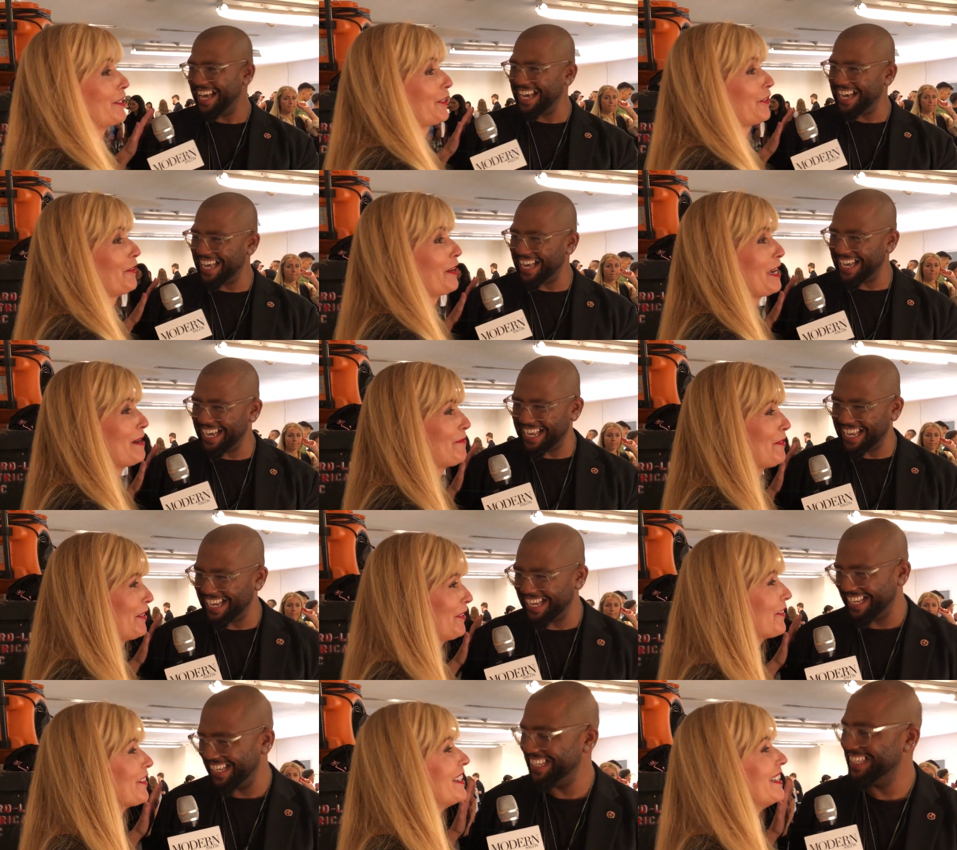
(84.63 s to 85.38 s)
Speaker 1: to grab
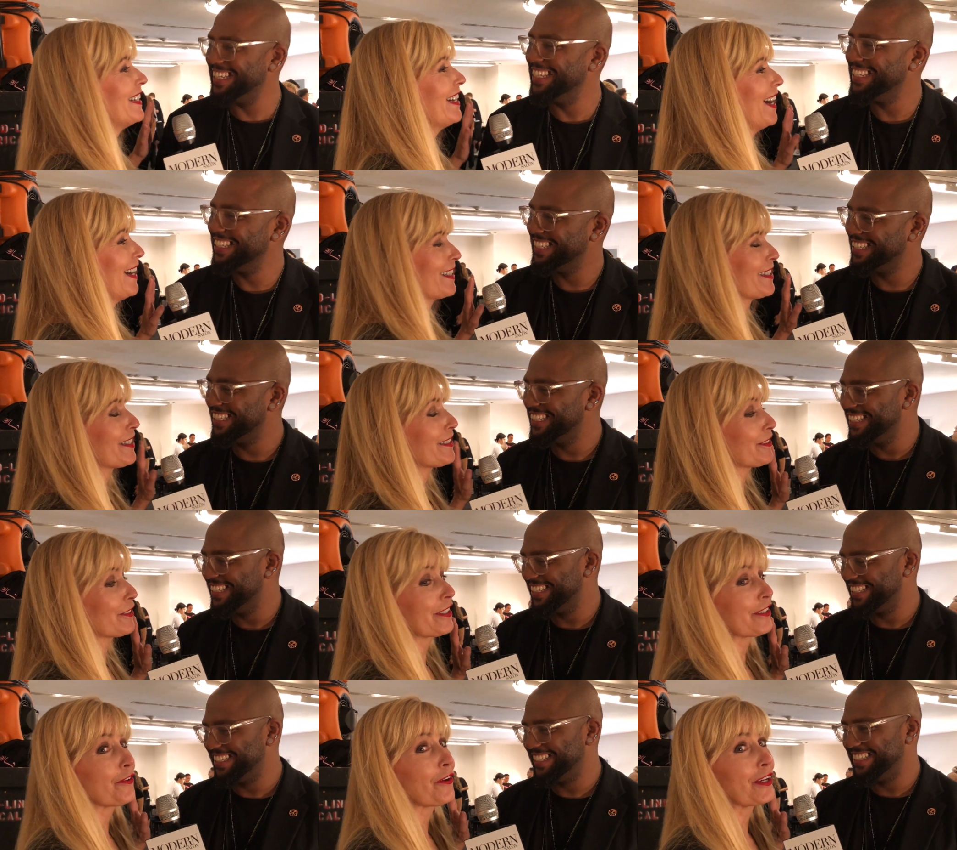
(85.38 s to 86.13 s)
you. It's
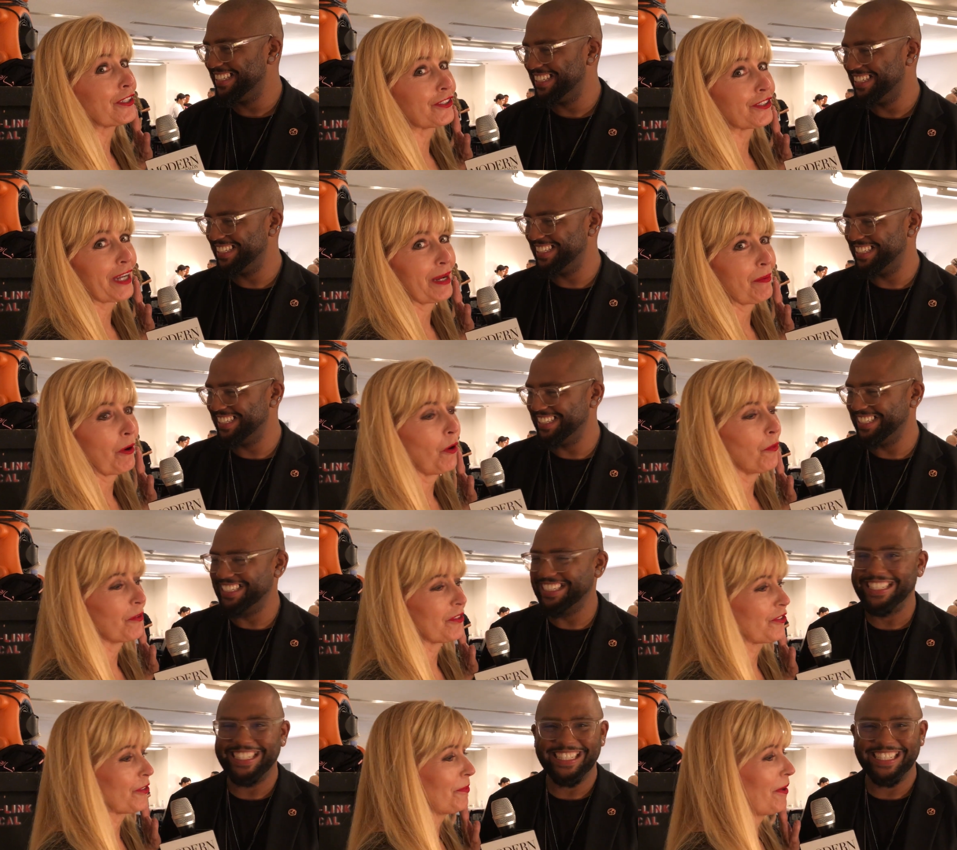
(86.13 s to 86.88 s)
crunch time. A whole
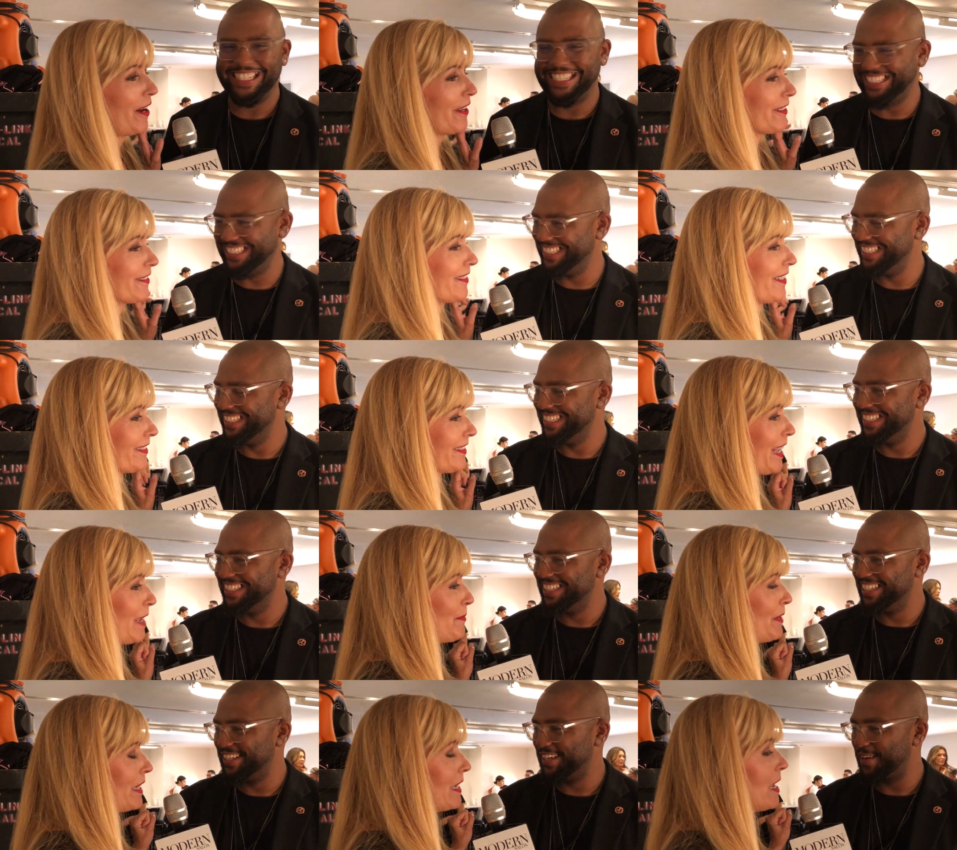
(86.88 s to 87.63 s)
bunch of models just
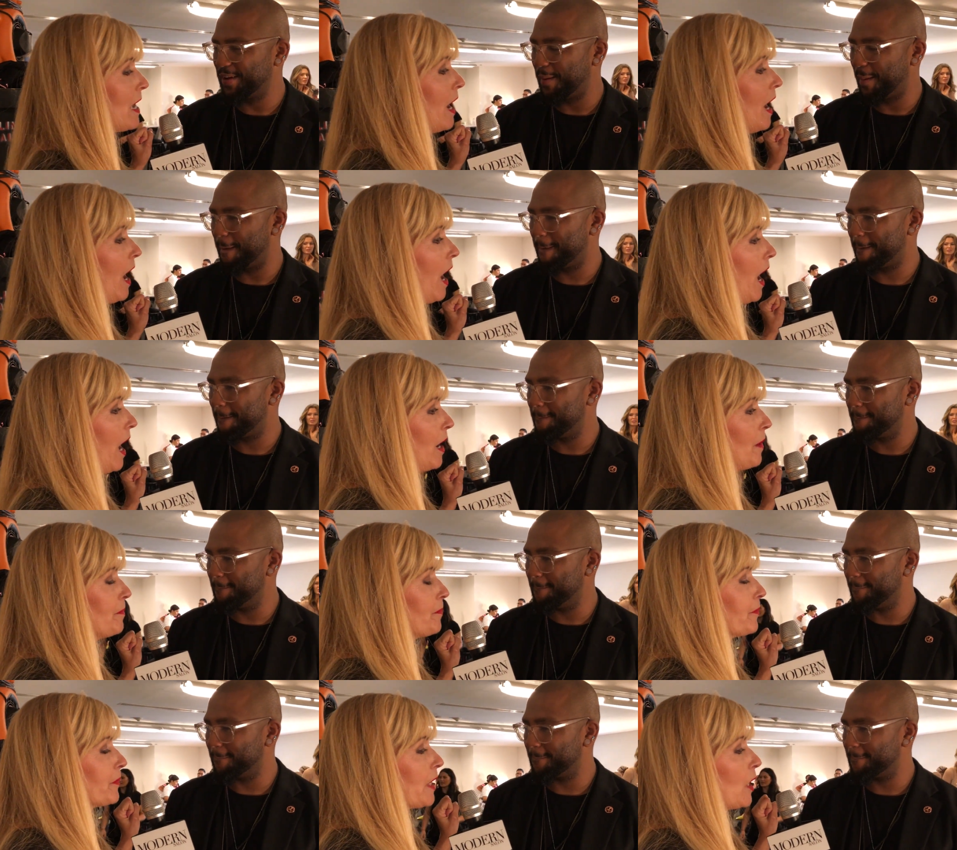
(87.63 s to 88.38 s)
came in.
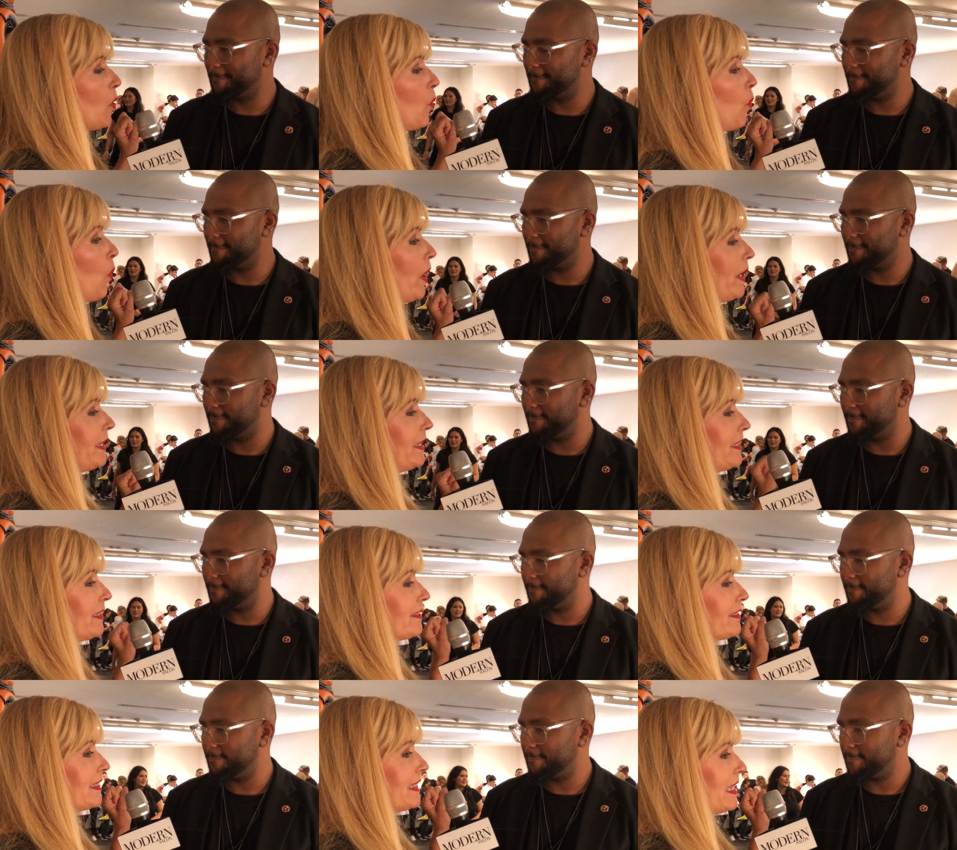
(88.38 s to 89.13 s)
What
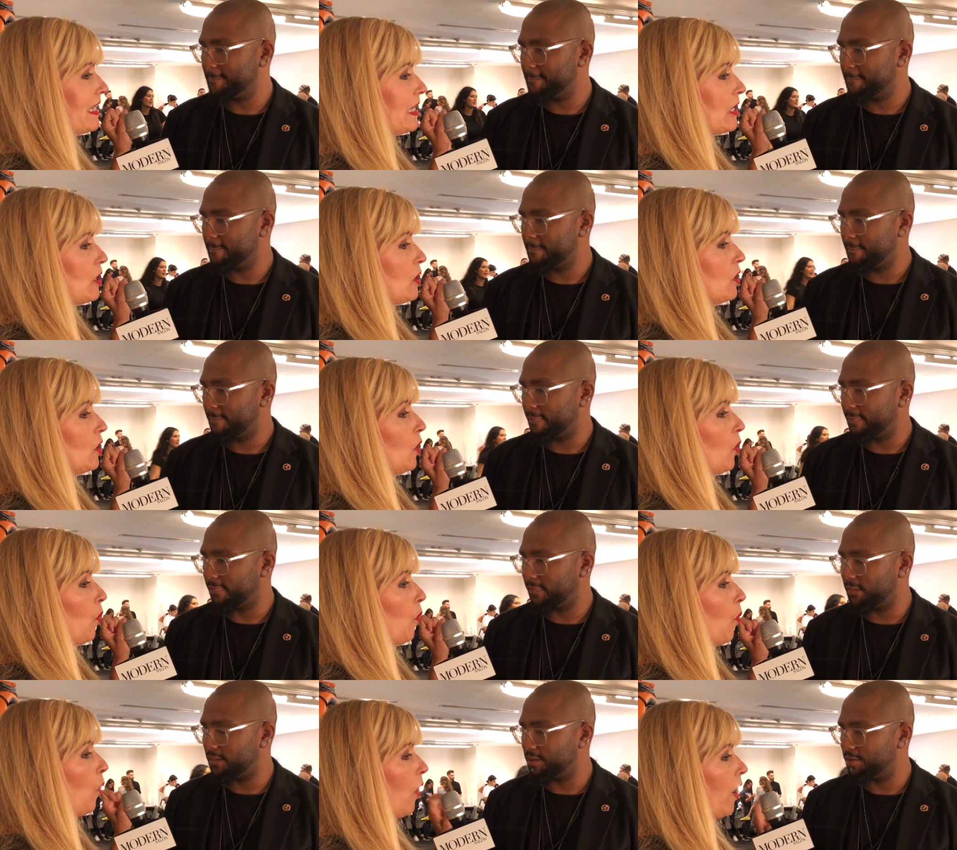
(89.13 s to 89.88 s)
is the
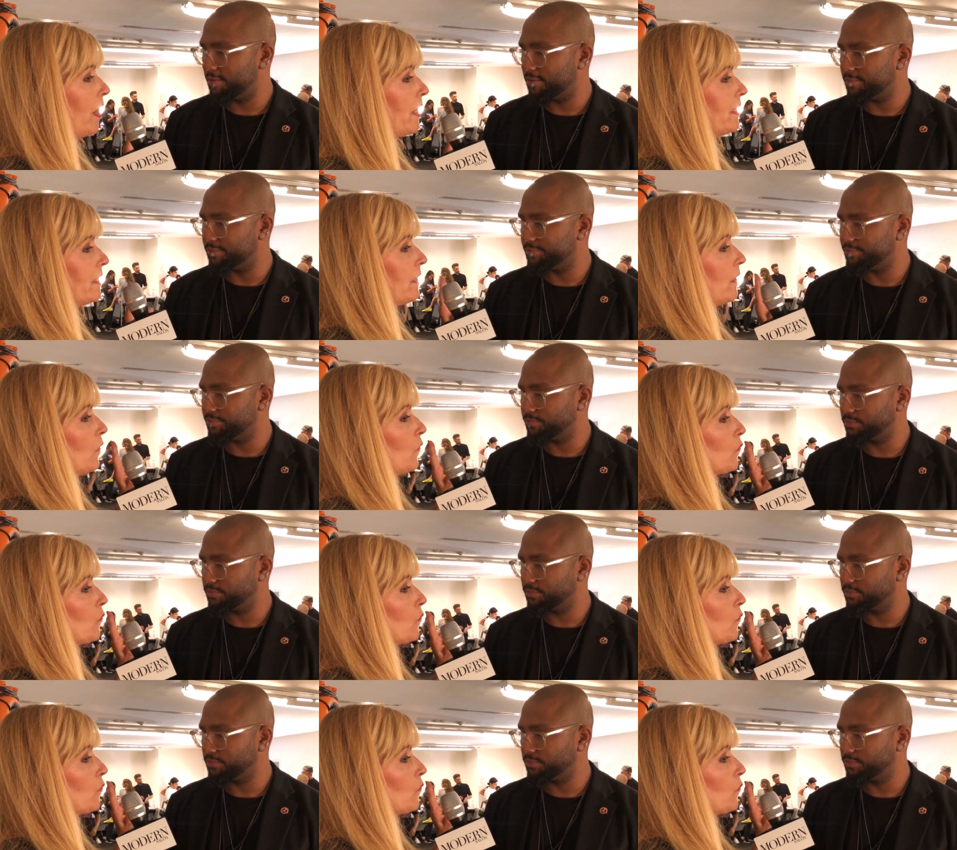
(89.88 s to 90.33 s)
one